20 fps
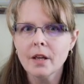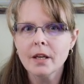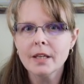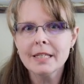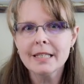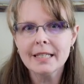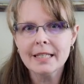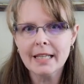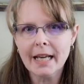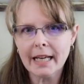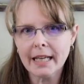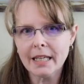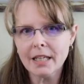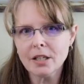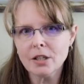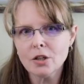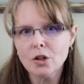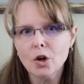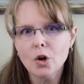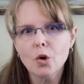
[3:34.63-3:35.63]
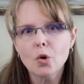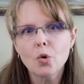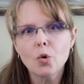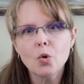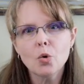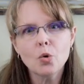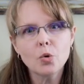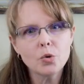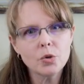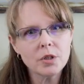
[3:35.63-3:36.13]
Second,
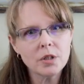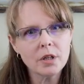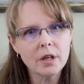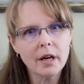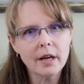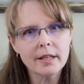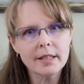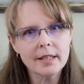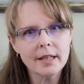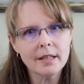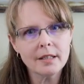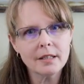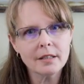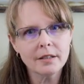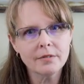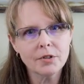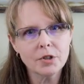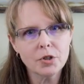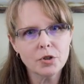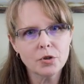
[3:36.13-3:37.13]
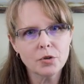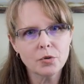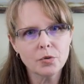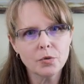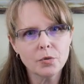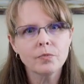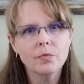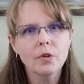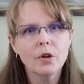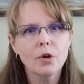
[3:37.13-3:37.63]
who's the content delivered to?
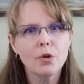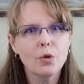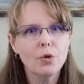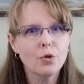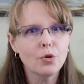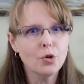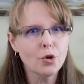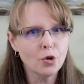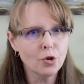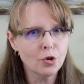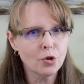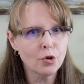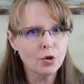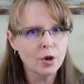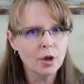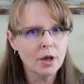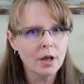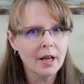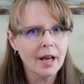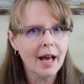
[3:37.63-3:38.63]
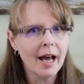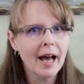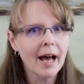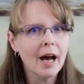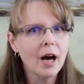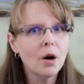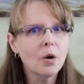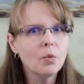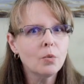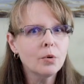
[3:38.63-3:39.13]
Third,
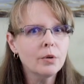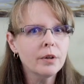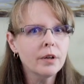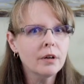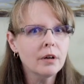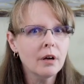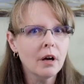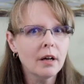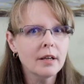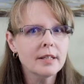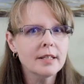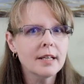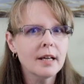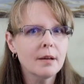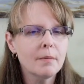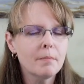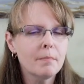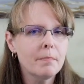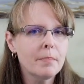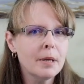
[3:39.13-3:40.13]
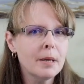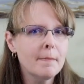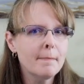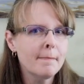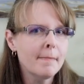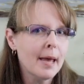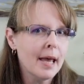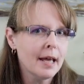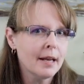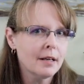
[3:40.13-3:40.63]
how will the content be
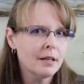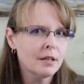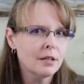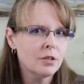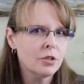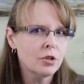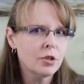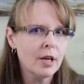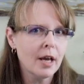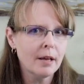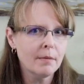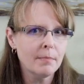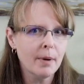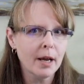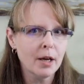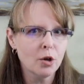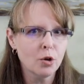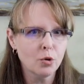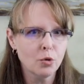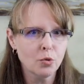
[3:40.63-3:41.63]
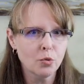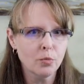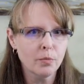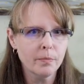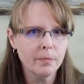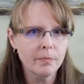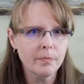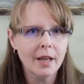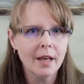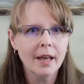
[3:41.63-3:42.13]
managed and by
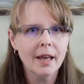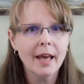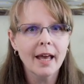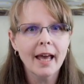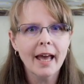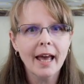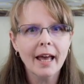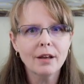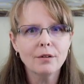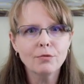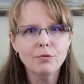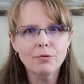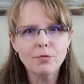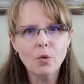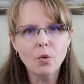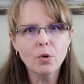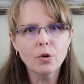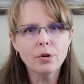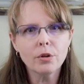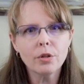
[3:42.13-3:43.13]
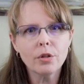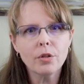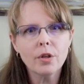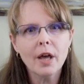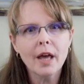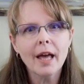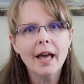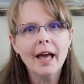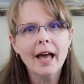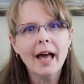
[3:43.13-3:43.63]
whom? And fourth,
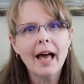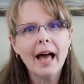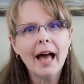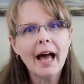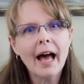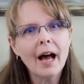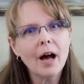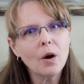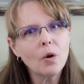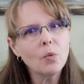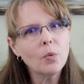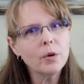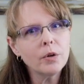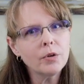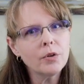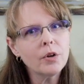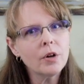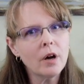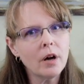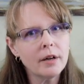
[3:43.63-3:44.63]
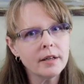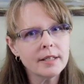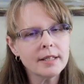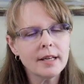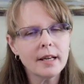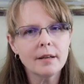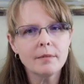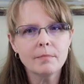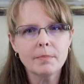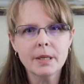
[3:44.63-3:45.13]
how will the
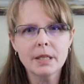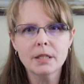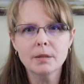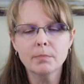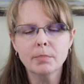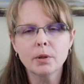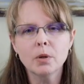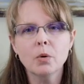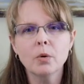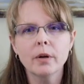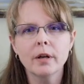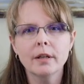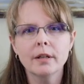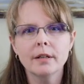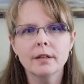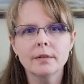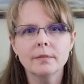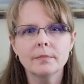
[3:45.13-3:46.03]
content be deployed?